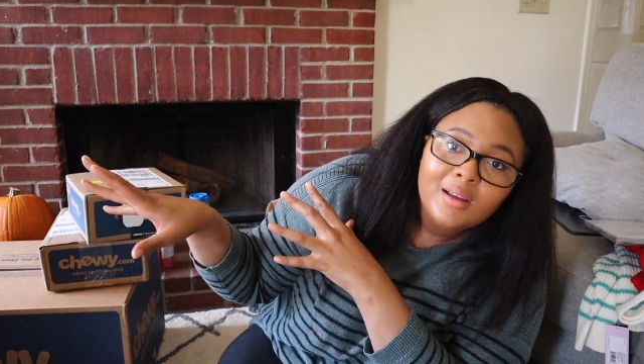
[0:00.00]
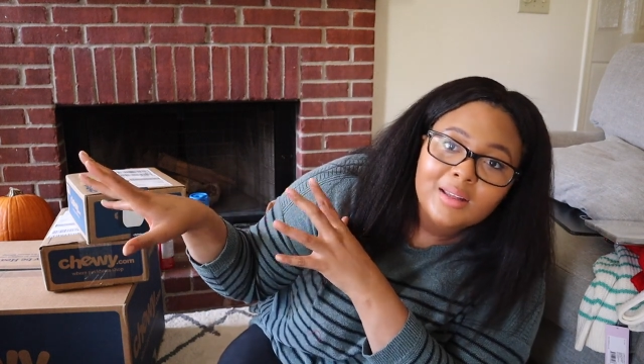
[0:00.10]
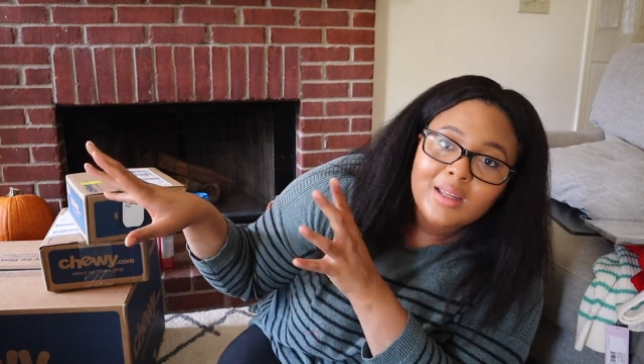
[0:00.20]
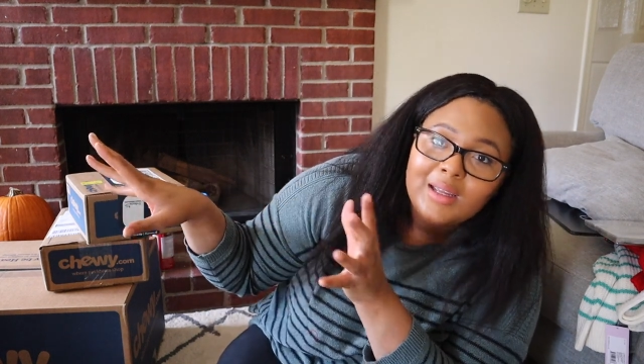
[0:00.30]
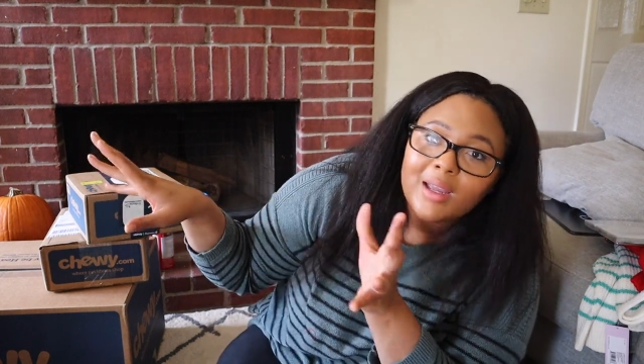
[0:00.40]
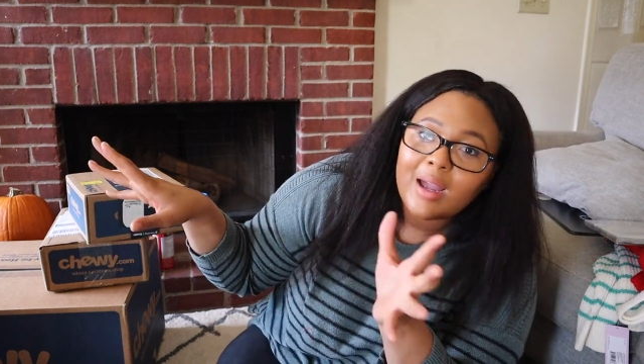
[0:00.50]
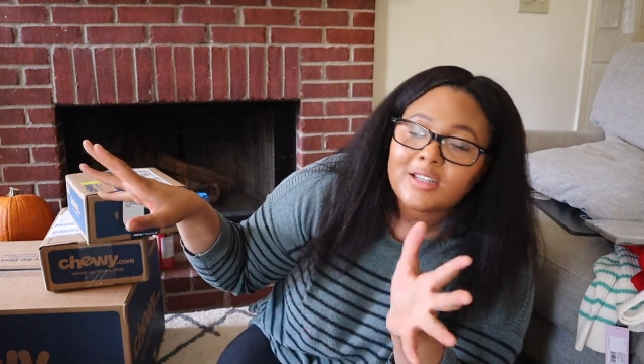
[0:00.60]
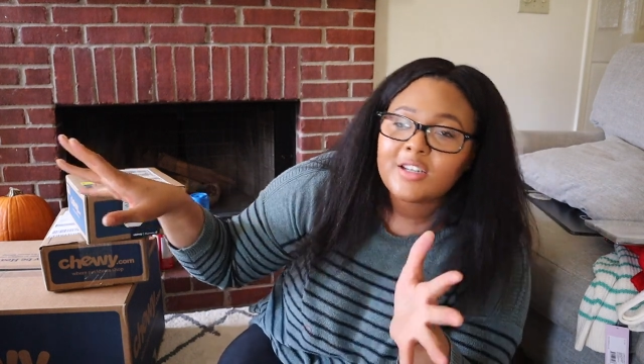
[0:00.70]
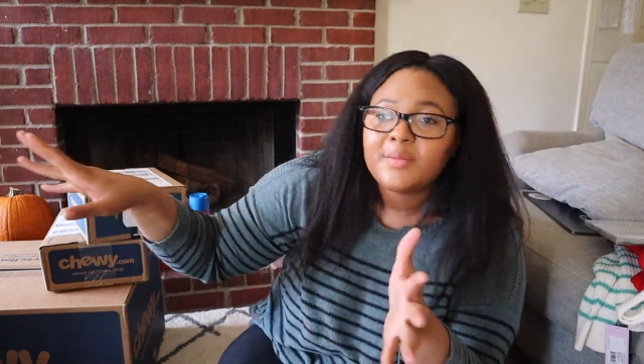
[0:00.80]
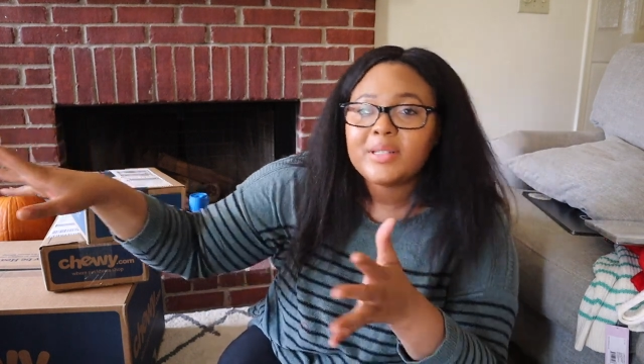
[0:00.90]
Like, I
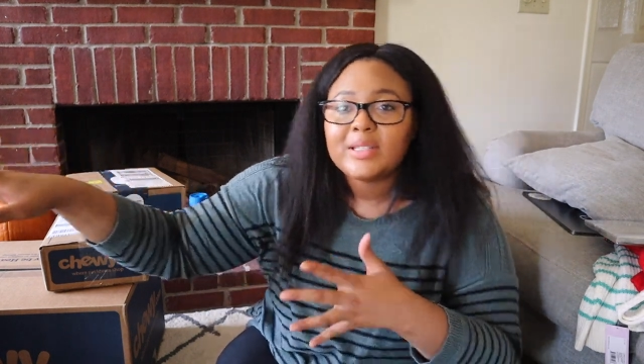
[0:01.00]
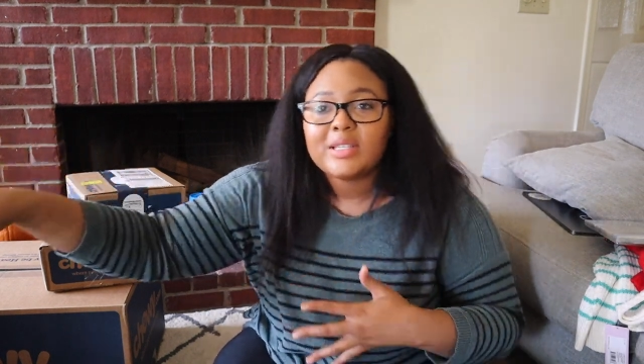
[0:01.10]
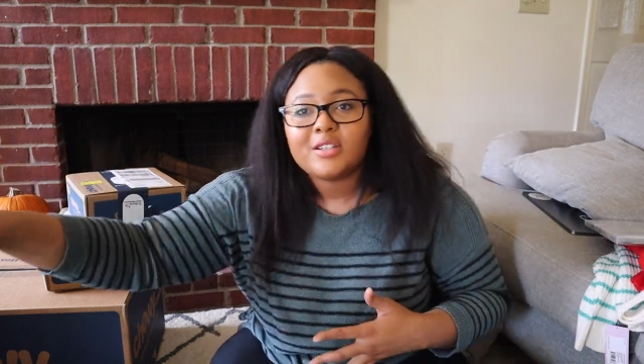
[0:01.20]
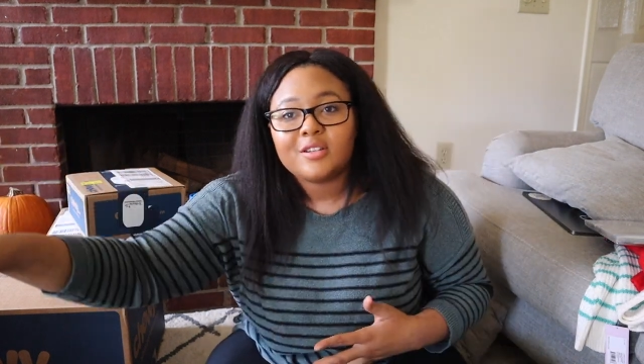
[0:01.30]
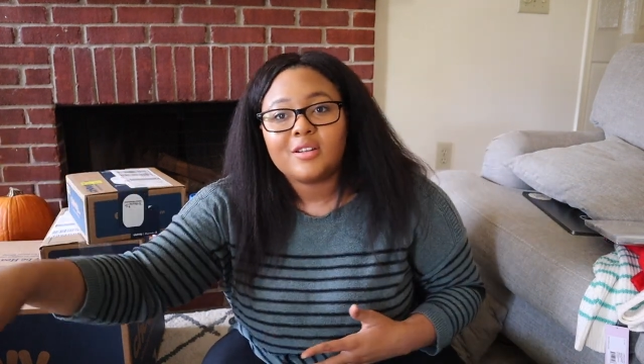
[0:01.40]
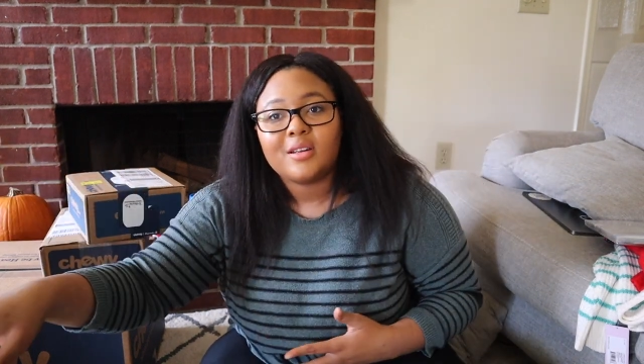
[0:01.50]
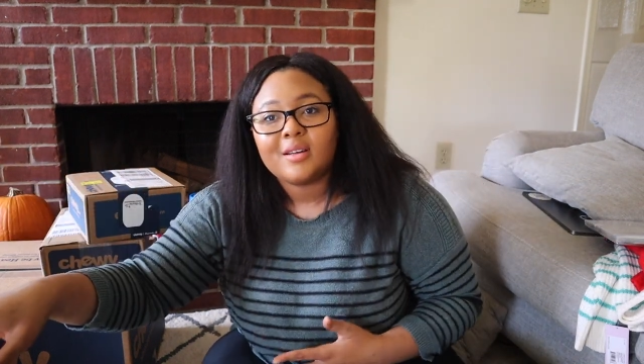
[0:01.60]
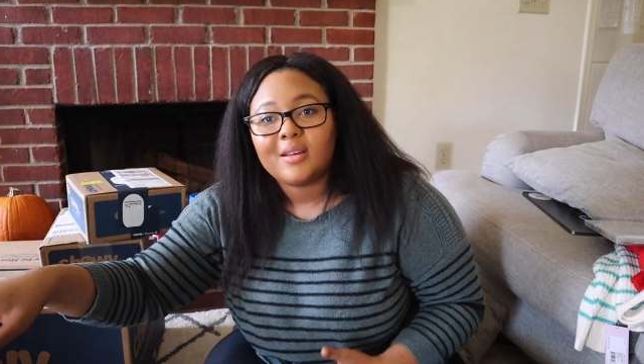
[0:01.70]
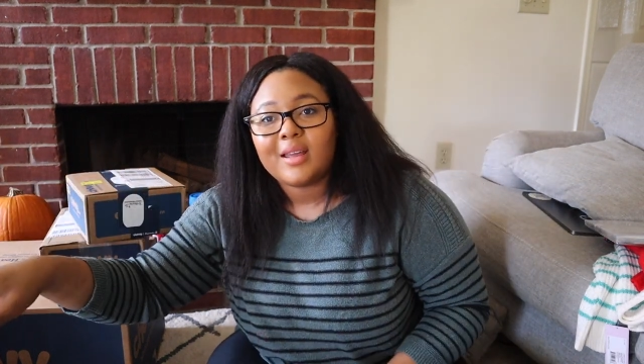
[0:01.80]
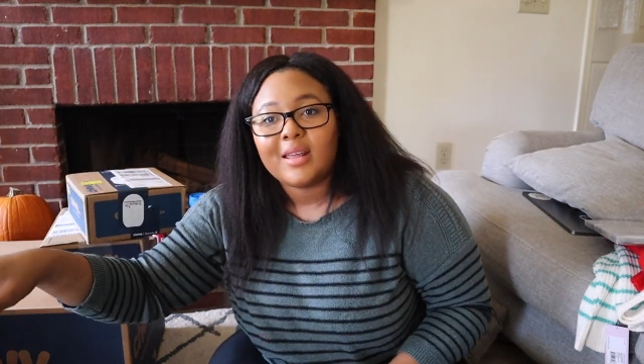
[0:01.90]
should have been centered
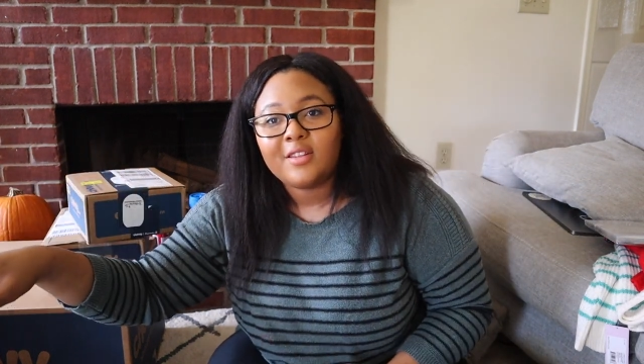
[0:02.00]
in